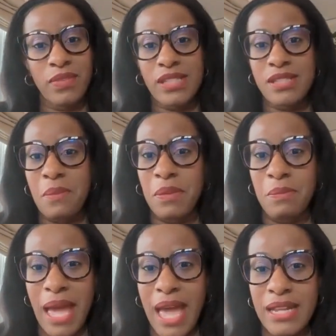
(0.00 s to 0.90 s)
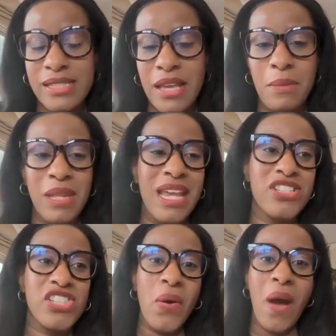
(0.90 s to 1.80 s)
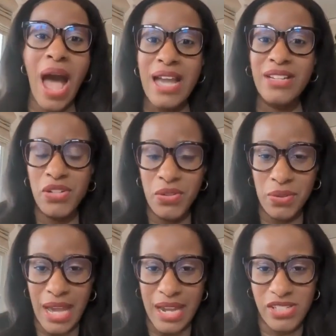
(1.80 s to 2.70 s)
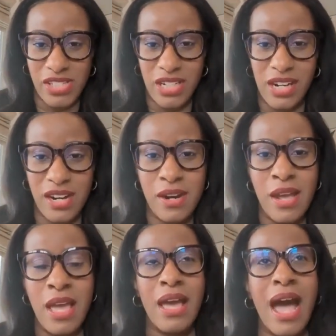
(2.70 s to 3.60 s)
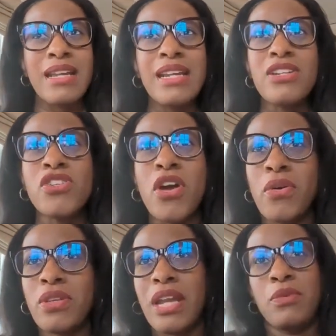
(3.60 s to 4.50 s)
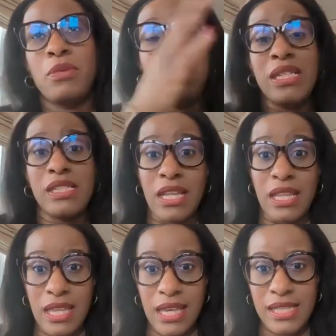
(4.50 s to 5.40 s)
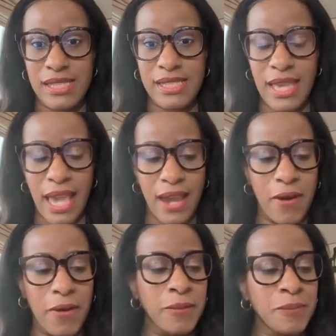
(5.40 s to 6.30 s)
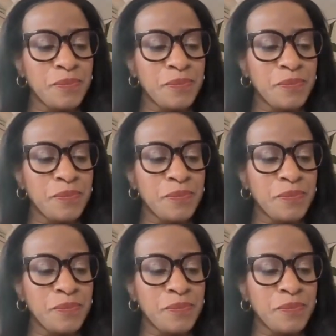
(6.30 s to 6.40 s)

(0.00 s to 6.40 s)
something bad is coming." And so I knew last year, I didn't know that it would be to this scale,